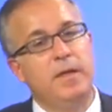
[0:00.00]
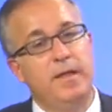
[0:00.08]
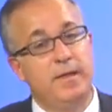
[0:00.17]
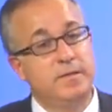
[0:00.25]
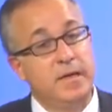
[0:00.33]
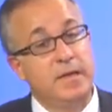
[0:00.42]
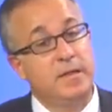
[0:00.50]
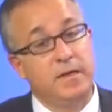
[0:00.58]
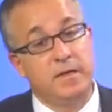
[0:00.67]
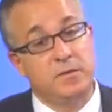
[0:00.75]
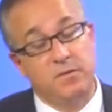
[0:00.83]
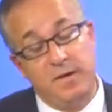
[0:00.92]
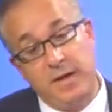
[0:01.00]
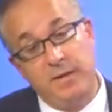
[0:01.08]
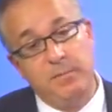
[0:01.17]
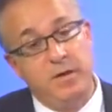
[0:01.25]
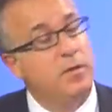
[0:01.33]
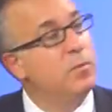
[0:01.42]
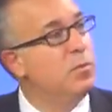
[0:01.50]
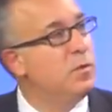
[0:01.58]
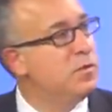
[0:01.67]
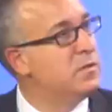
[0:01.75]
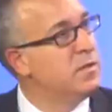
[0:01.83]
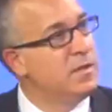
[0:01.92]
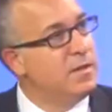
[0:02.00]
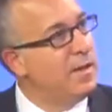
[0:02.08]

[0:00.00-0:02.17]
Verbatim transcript: And the second thing is, if I am been in the woods,